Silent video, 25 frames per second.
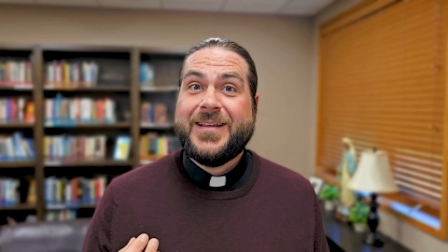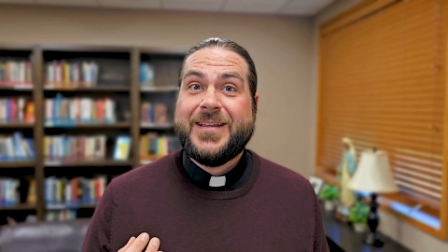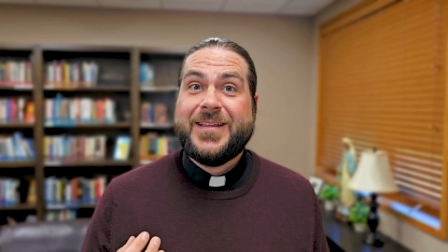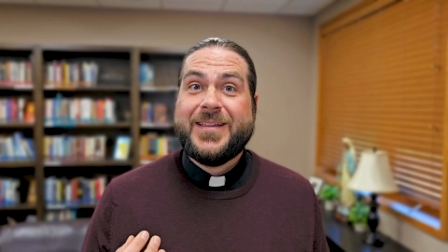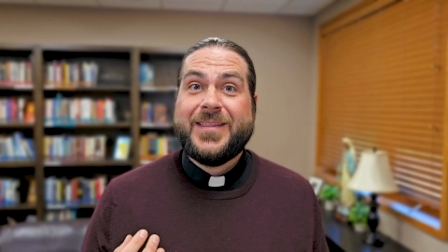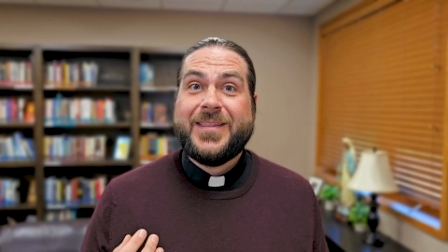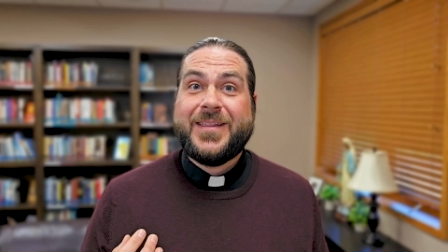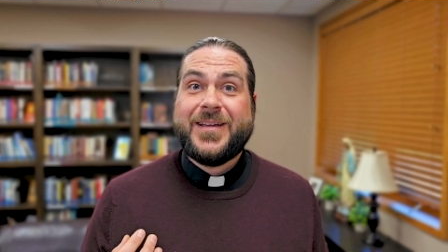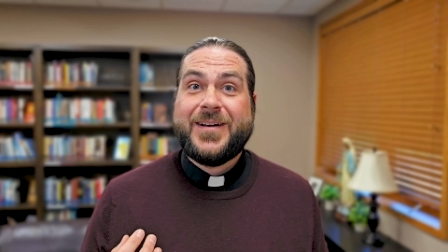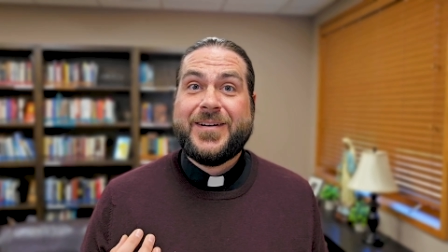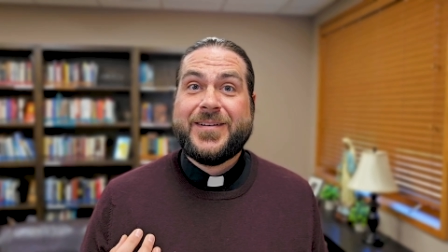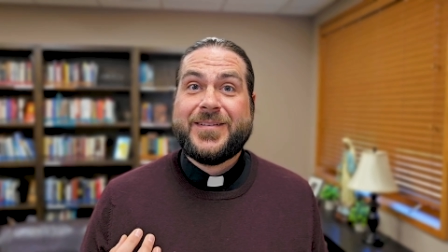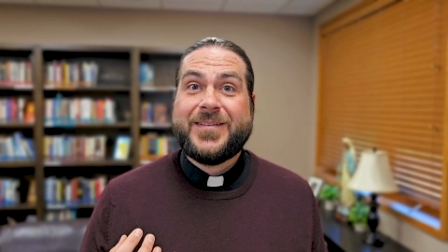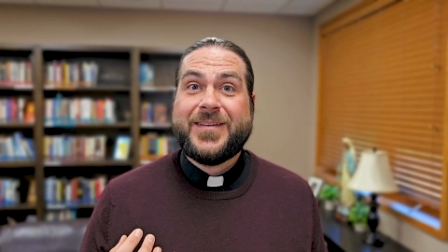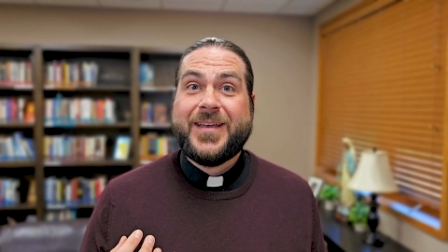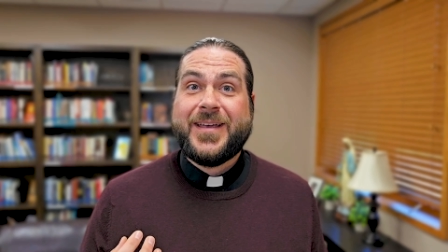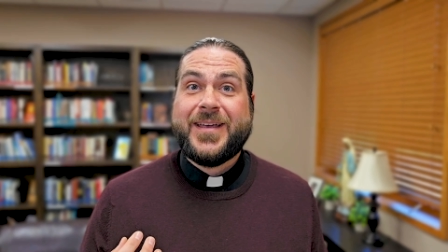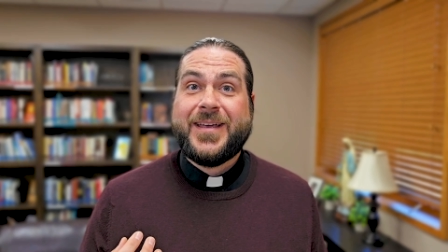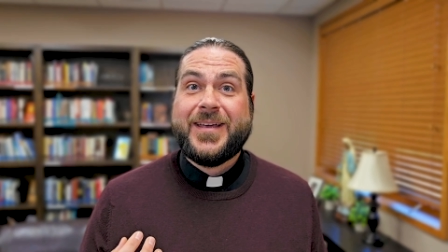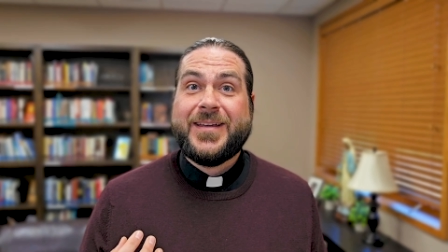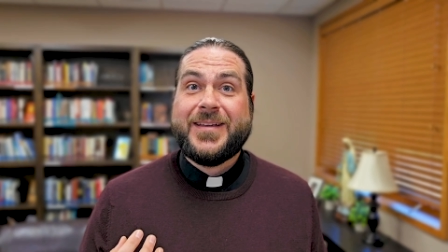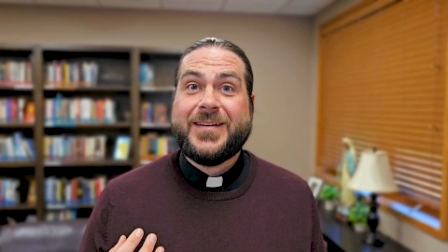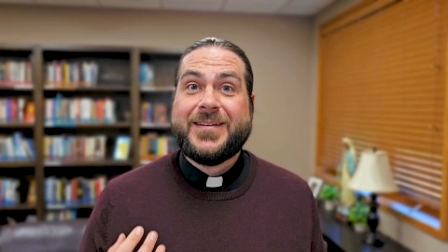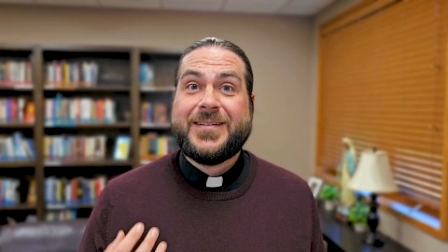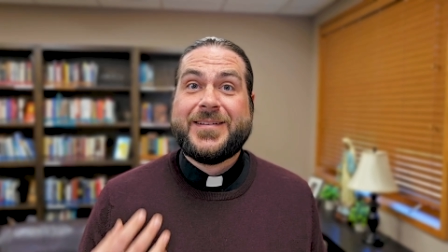There's
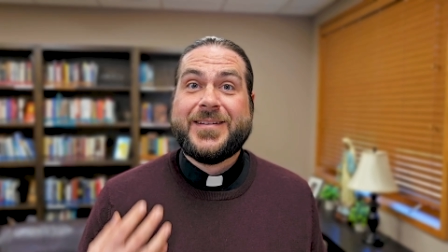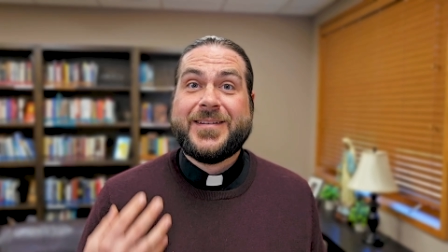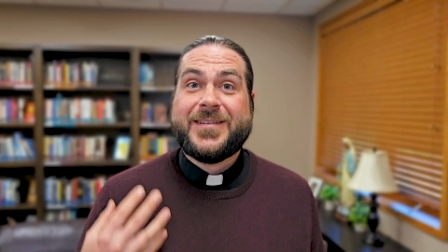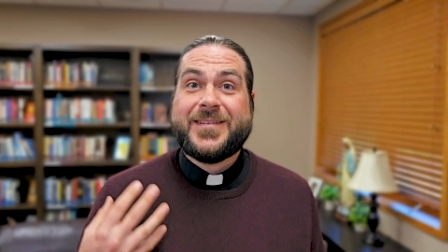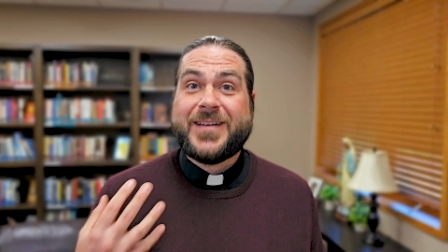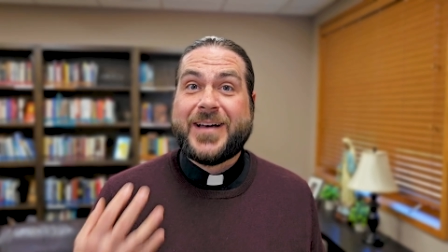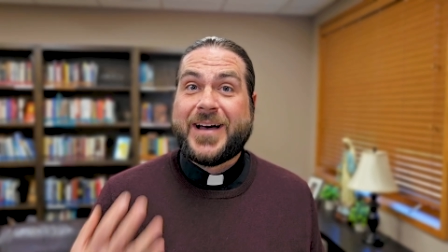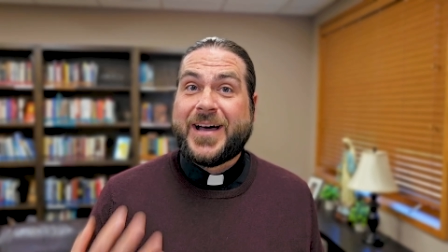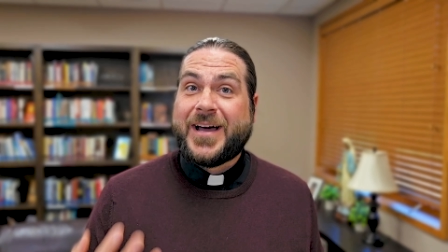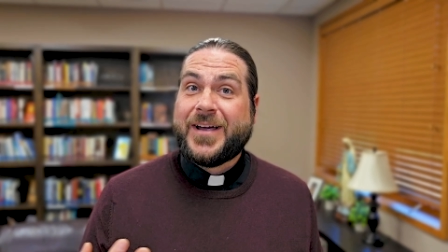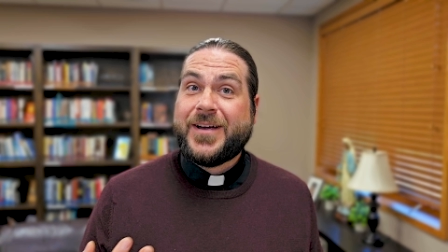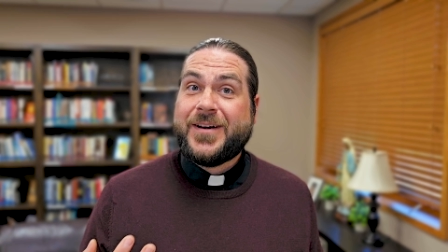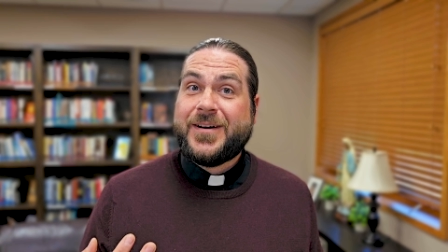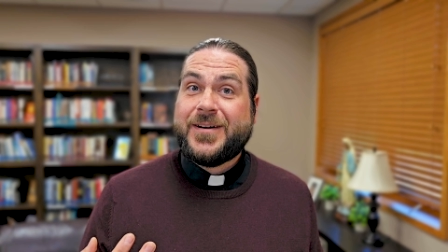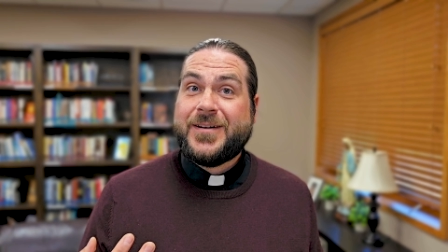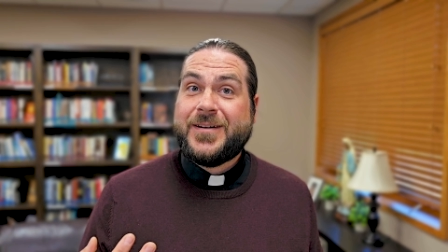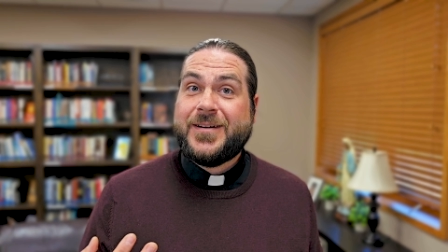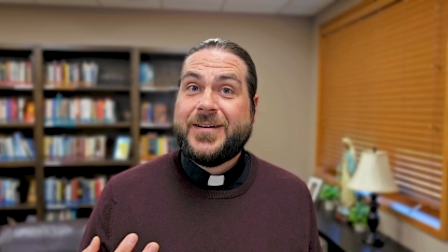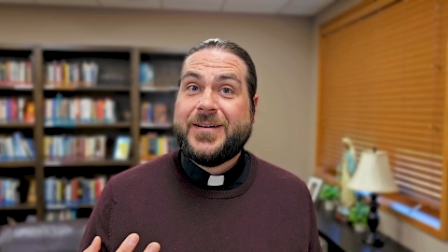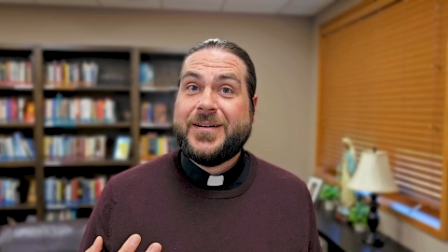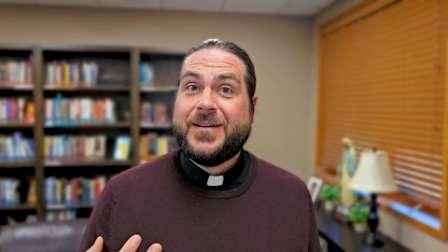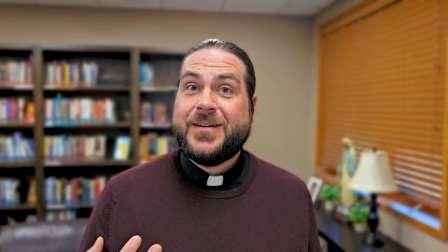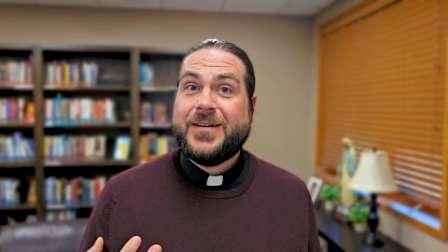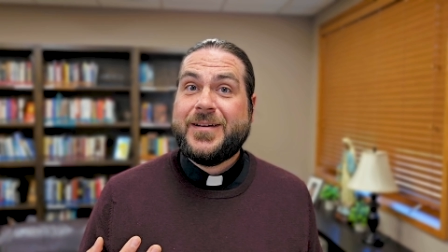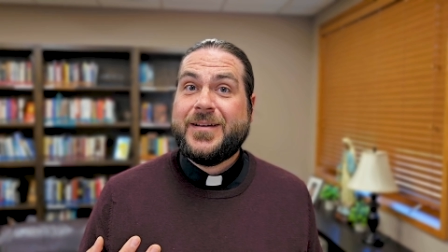a desire